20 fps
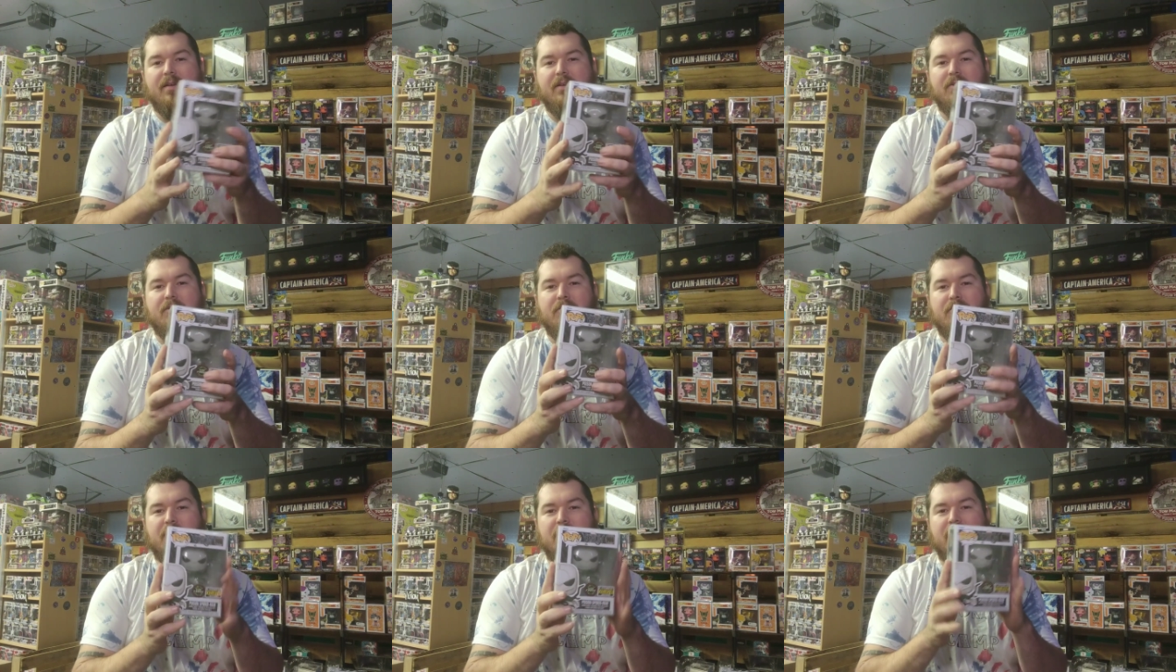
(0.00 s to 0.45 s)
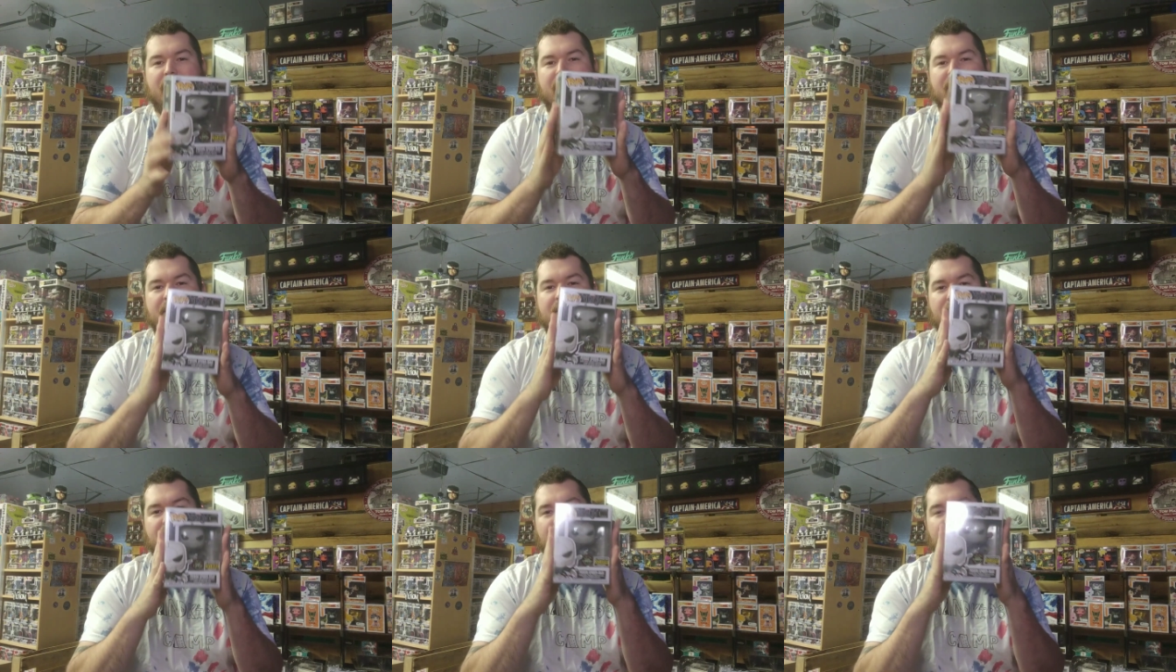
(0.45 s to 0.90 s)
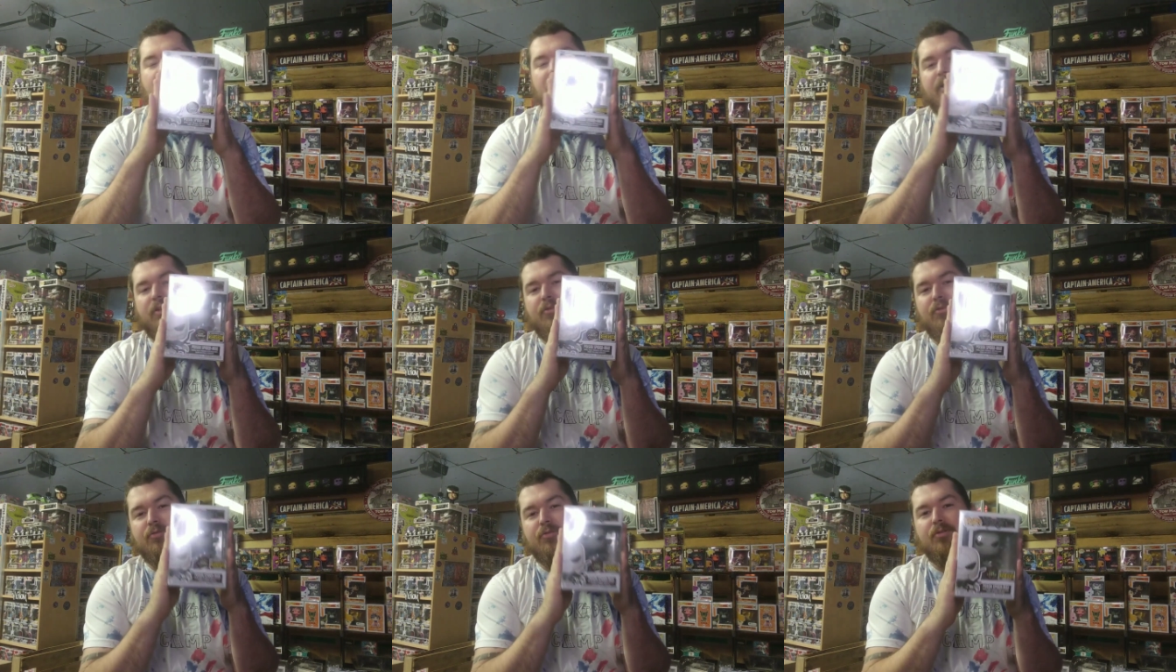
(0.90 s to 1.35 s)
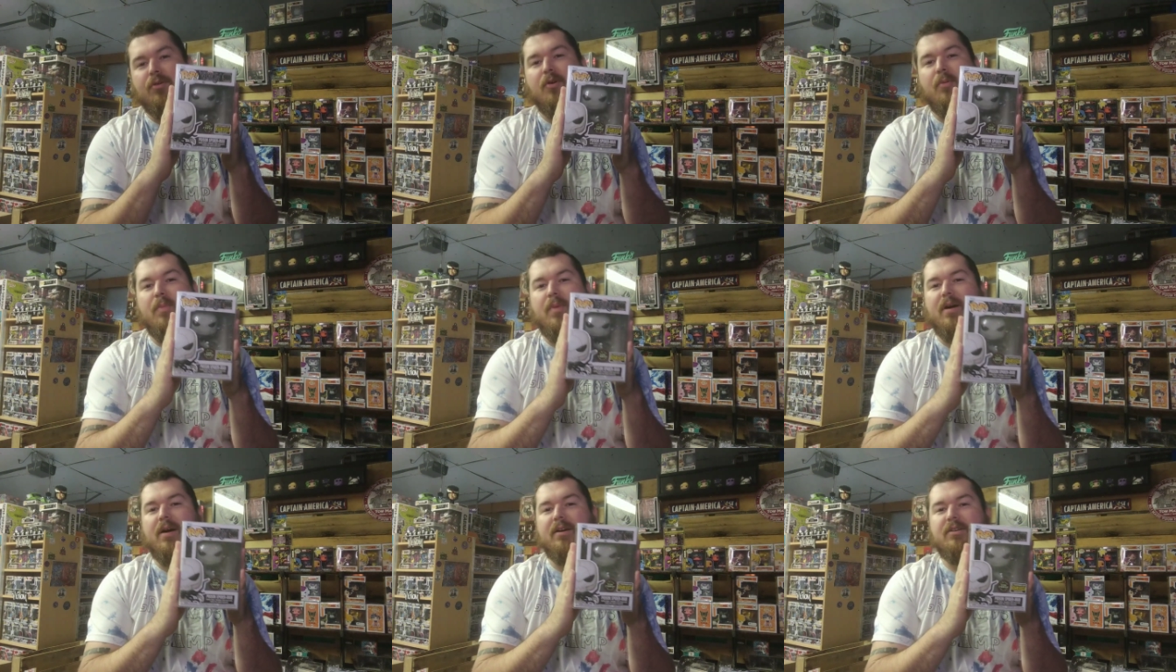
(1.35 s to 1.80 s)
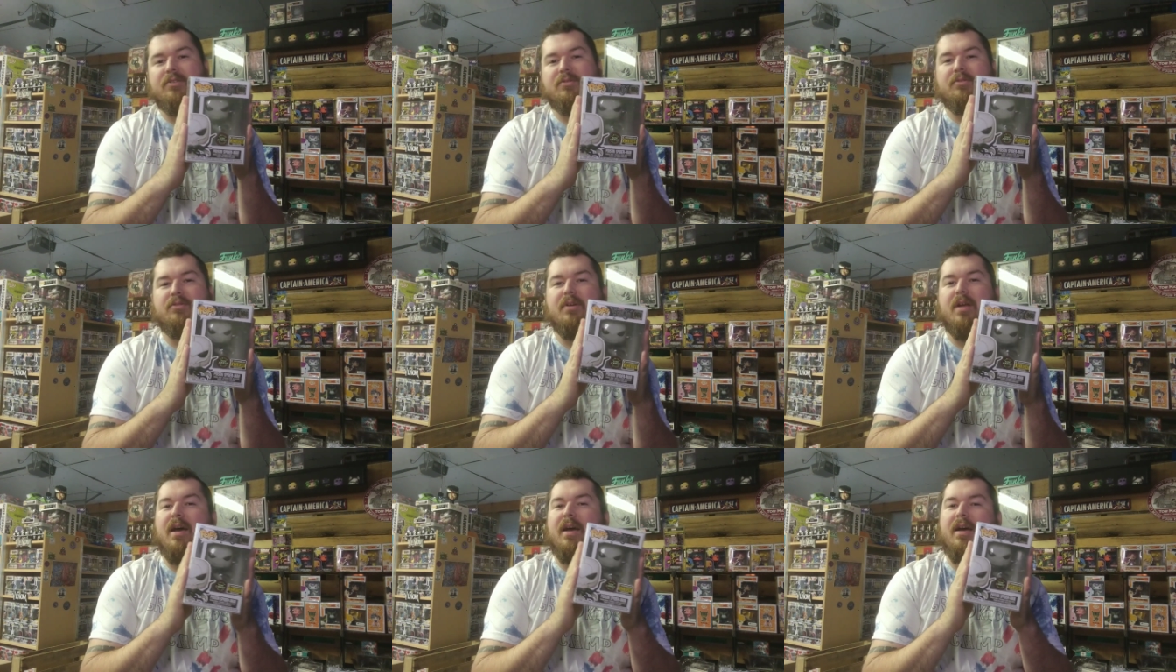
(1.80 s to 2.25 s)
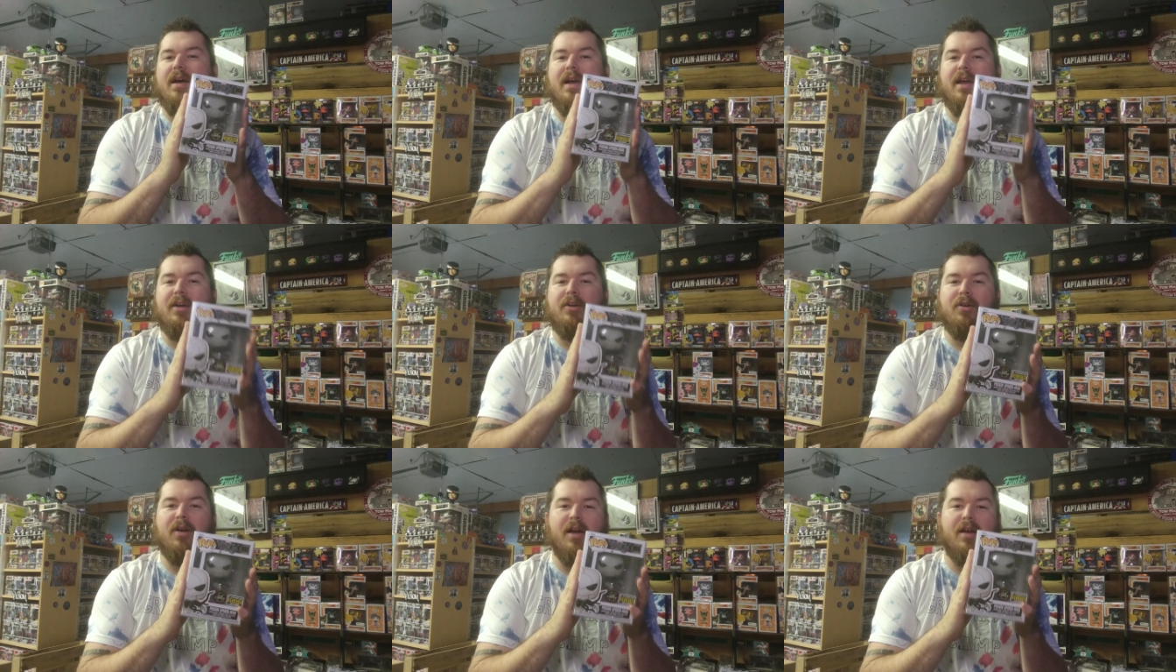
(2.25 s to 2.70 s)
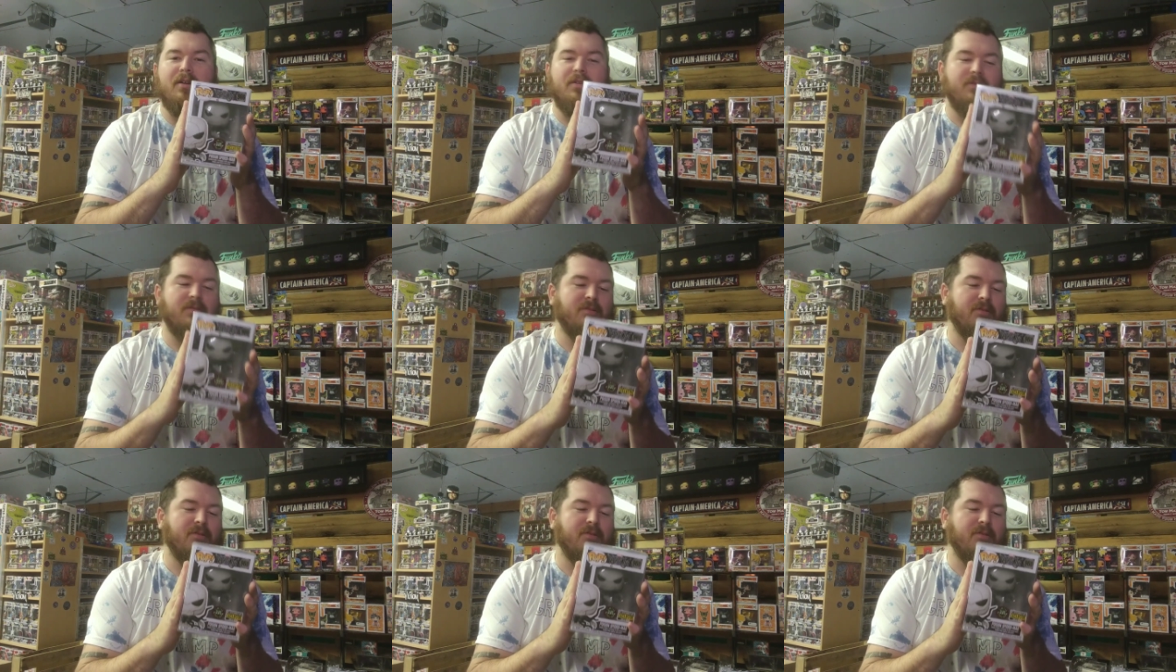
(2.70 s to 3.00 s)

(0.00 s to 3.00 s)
dude, thank you so much. Dude, I, I, I